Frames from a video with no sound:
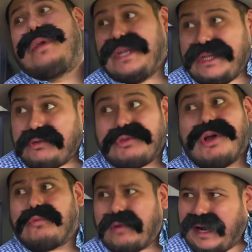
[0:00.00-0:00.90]
We need to talk
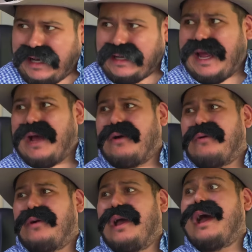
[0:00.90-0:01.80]
right
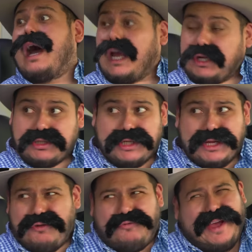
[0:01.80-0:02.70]
now. I
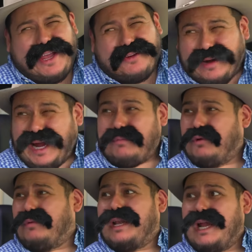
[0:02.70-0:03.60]
understand you fight crime or
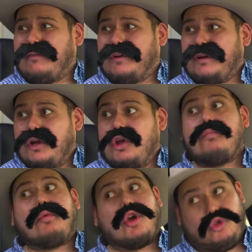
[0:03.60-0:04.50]
whatever,
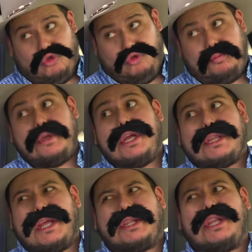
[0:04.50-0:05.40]
but you've been
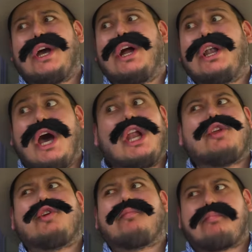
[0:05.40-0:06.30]
neglecting a lot of
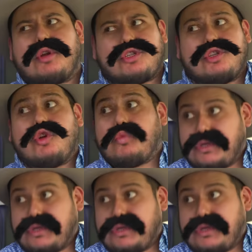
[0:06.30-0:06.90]
your personal